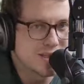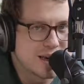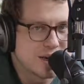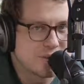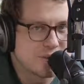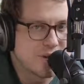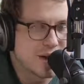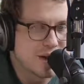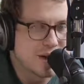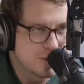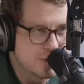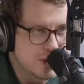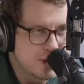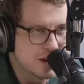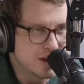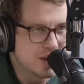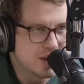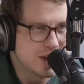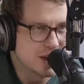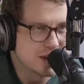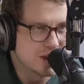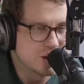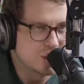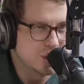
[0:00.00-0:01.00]
recommended
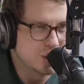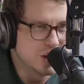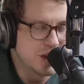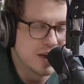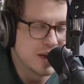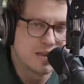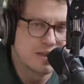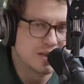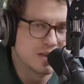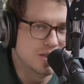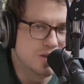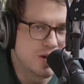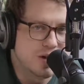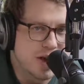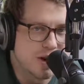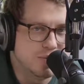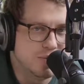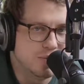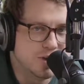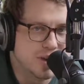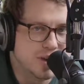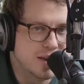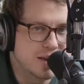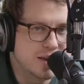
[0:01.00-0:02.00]
that you play that you hadn't
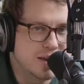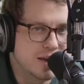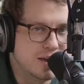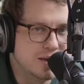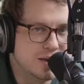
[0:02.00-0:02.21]
played yet?